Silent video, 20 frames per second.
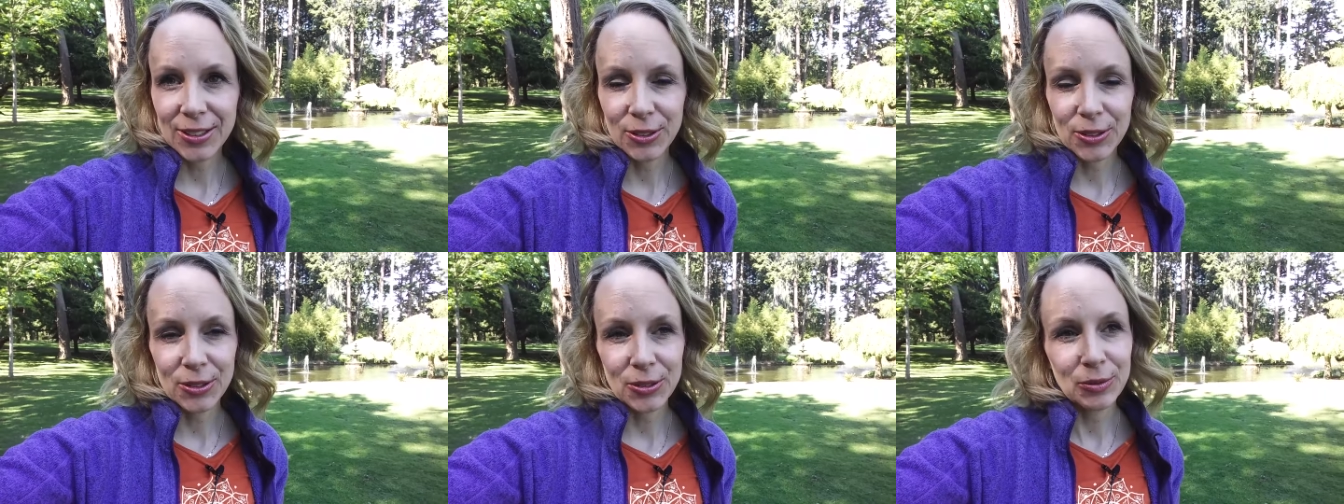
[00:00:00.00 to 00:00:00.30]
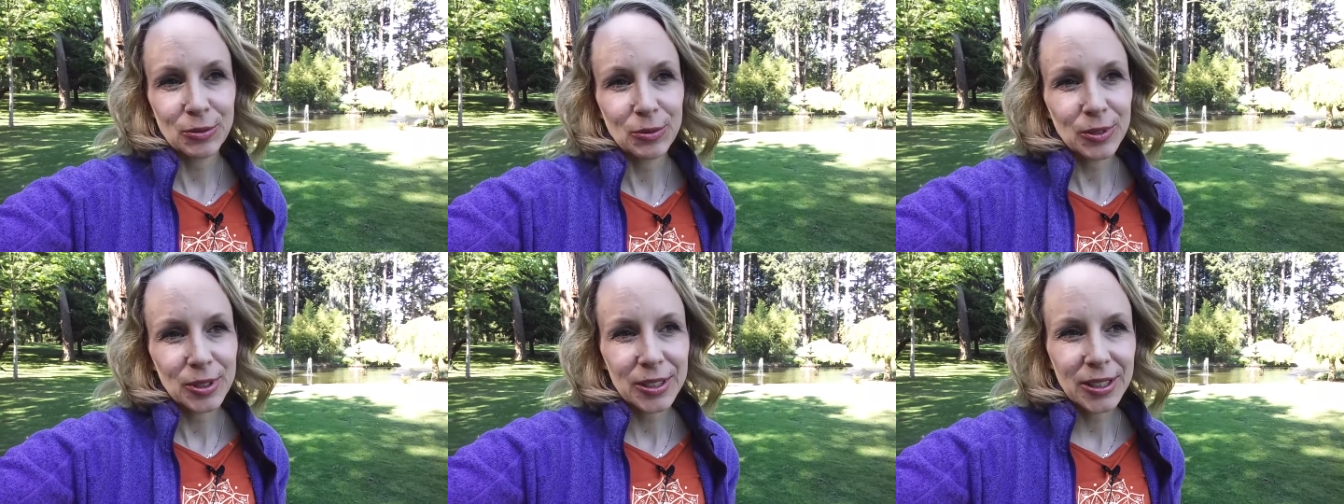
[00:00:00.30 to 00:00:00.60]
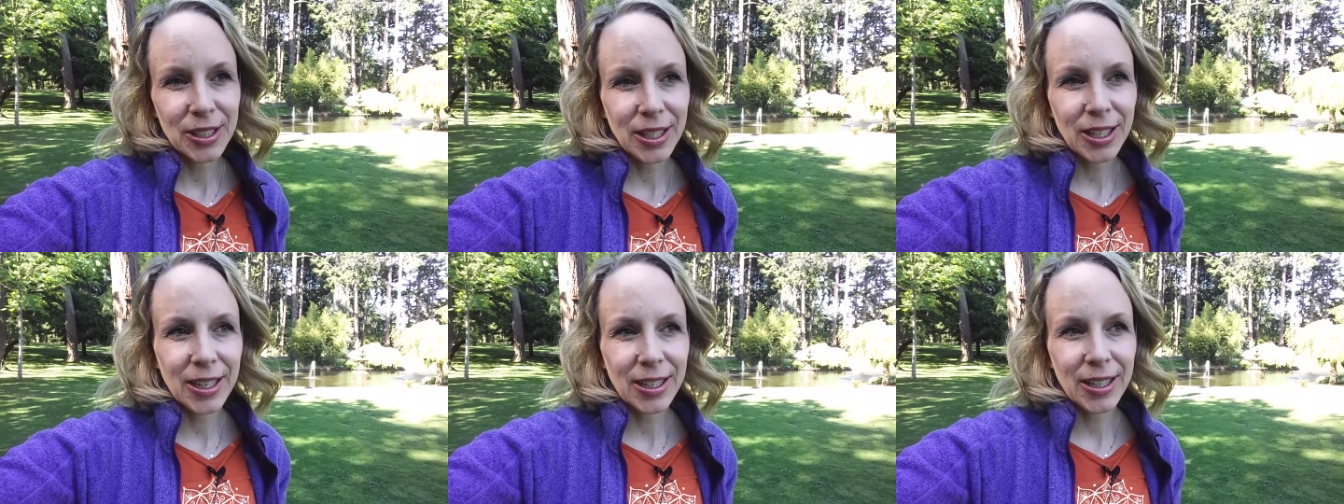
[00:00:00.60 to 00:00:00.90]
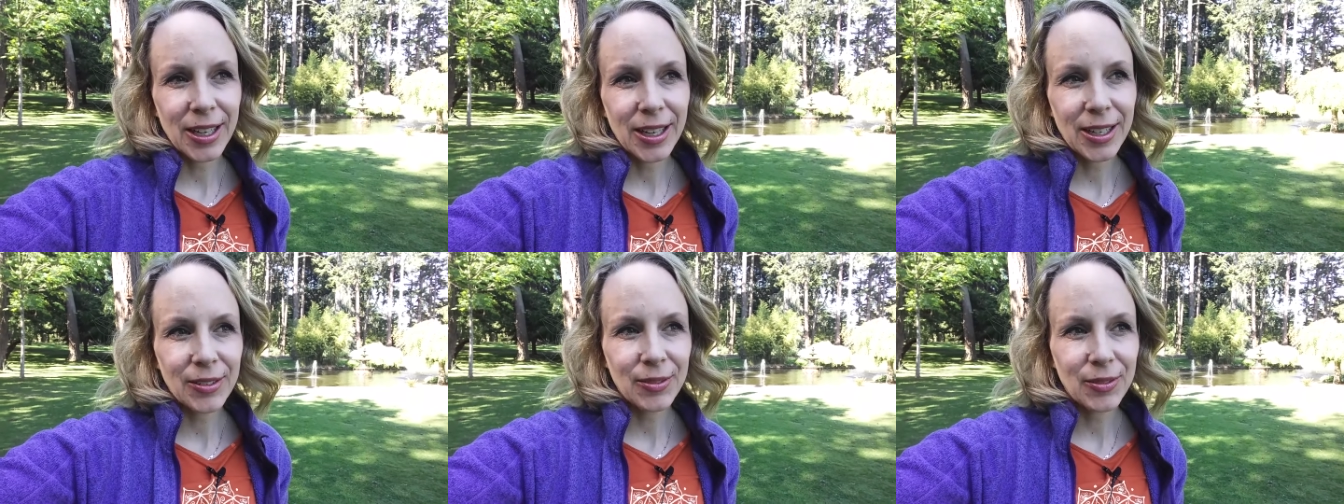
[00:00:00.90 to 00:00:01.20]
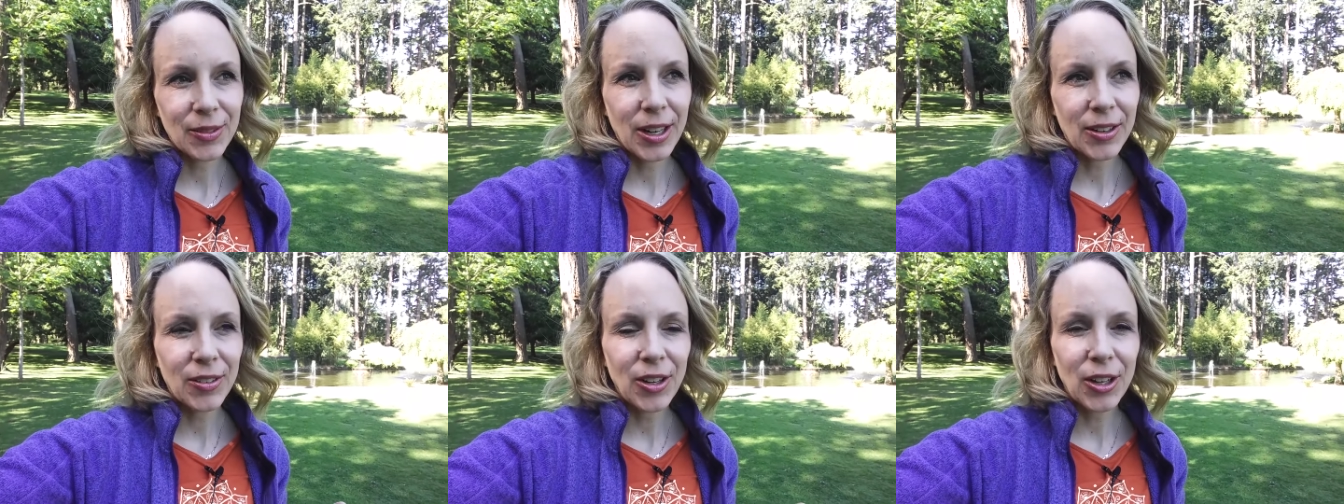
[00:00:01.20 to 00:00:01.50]
Or I,
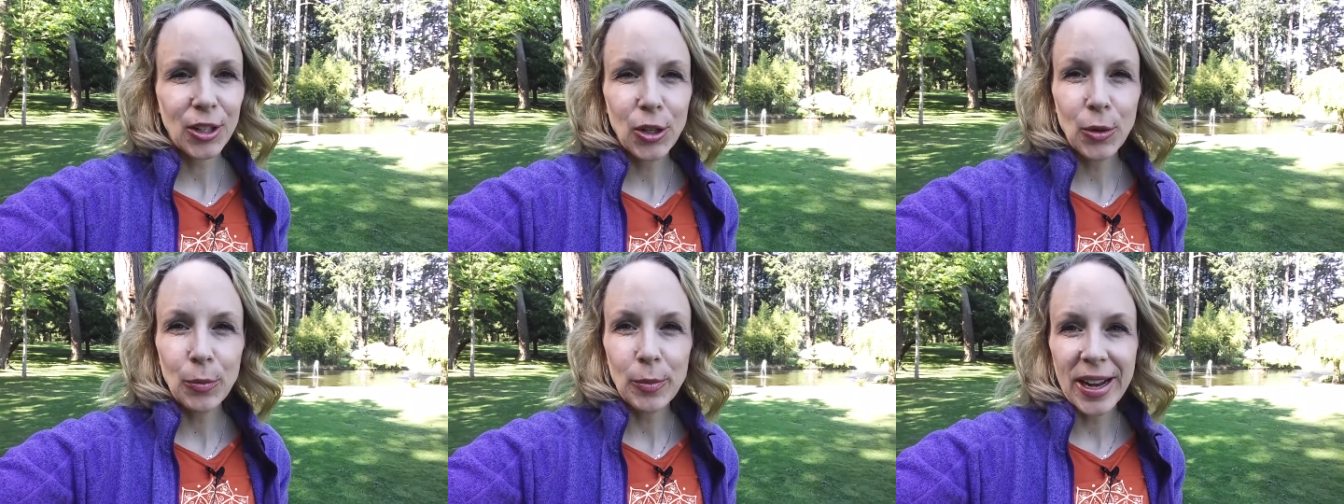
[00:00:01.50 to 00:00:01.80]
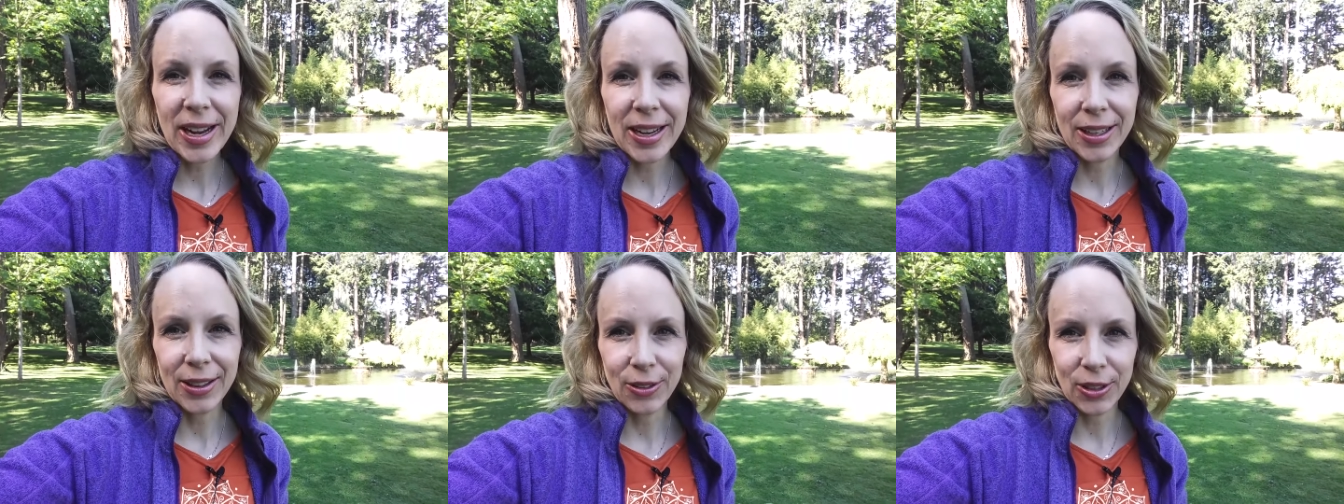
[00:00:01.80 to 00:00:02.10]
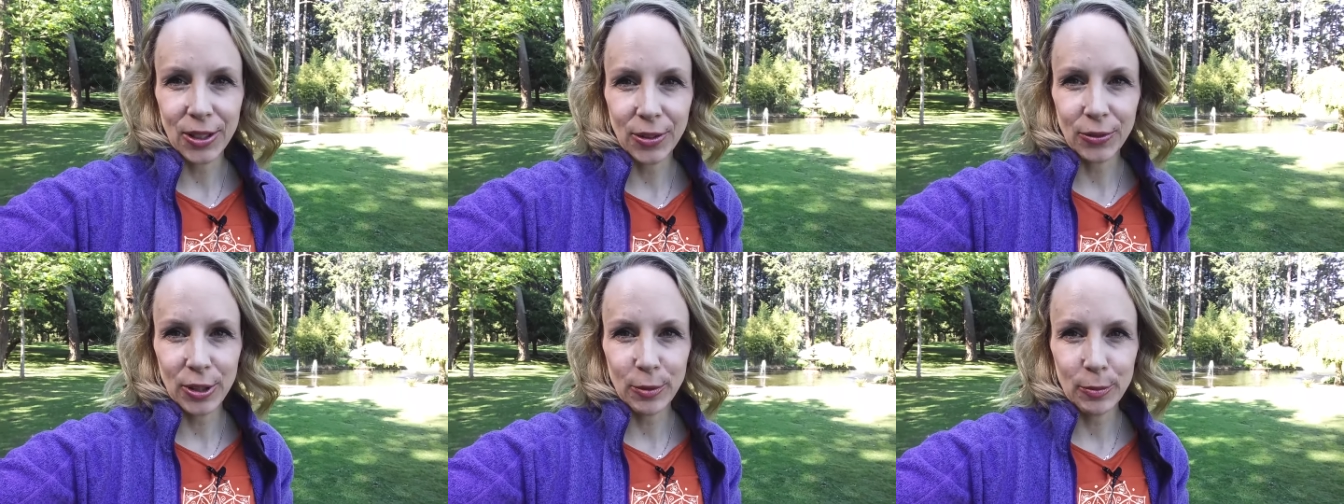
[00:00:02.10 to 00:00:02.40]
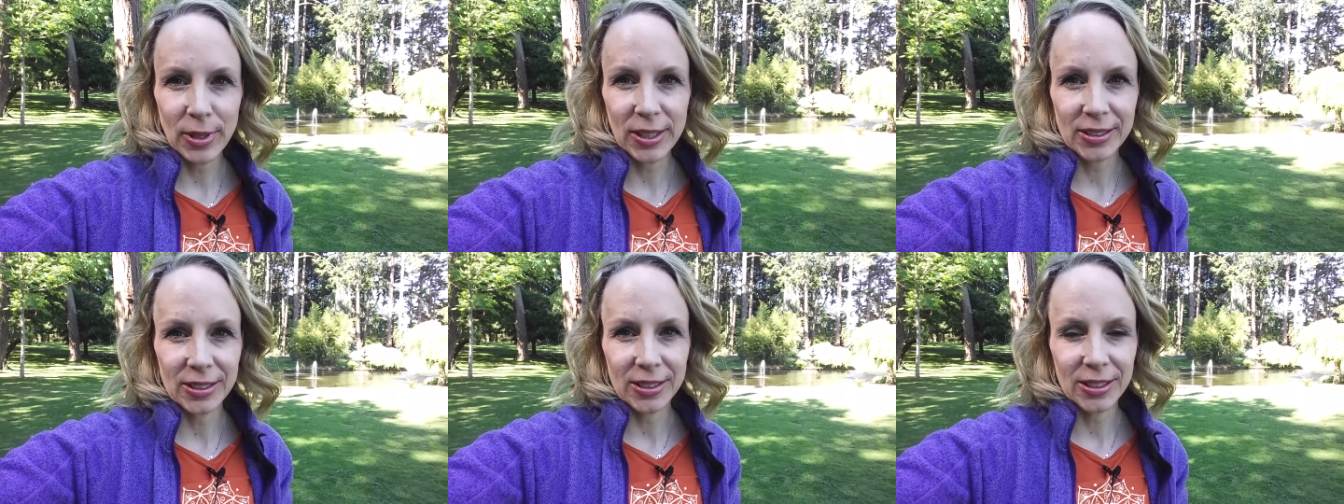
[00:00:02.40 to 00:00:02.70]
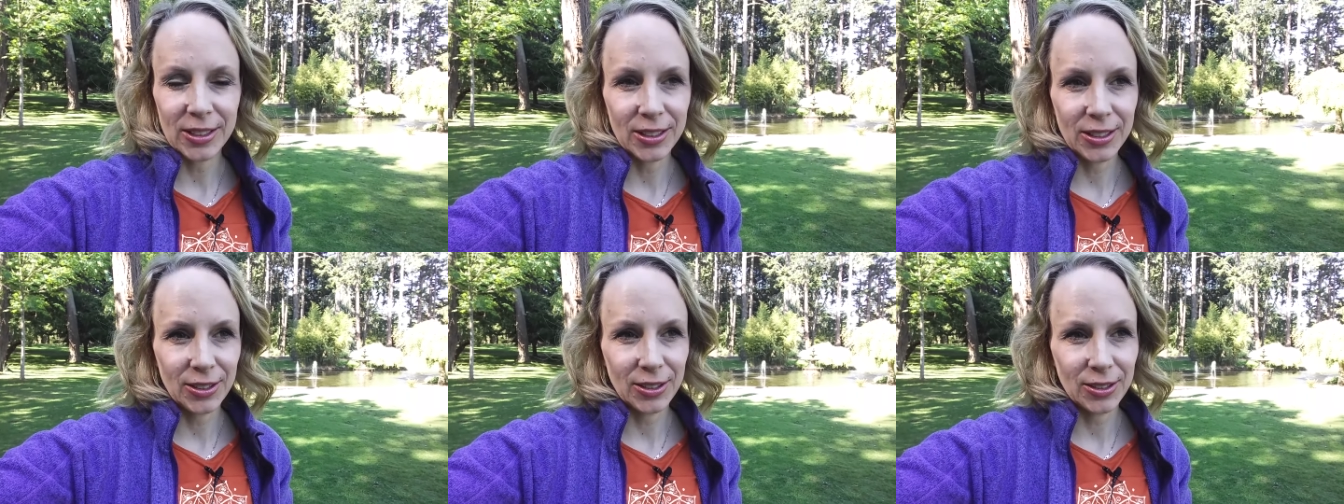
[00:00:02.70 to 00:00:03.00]
have got to go back and look at what the
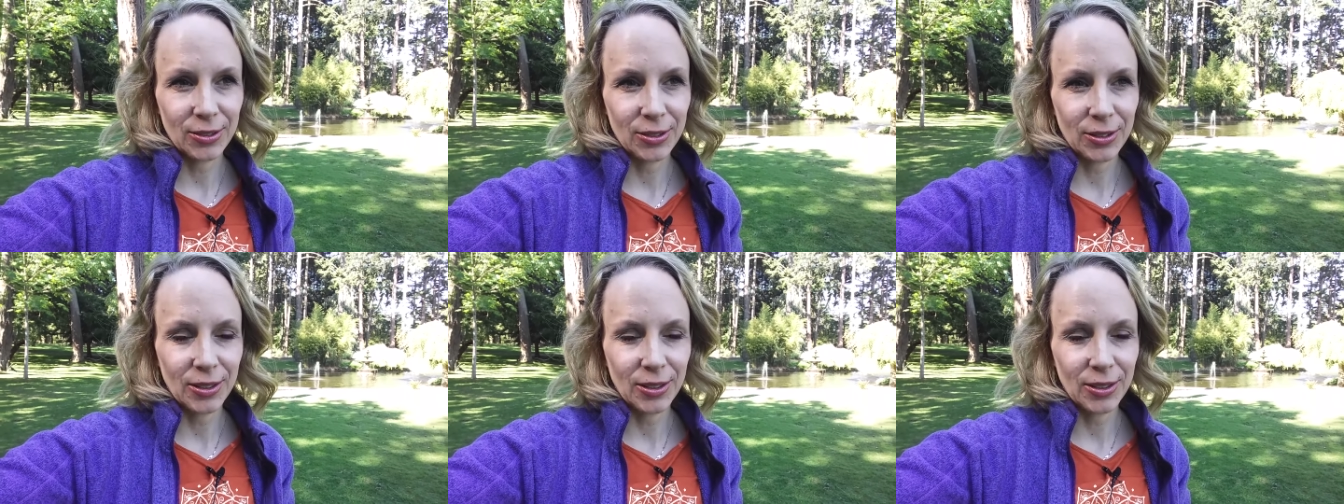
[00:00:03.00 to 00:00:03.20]
message is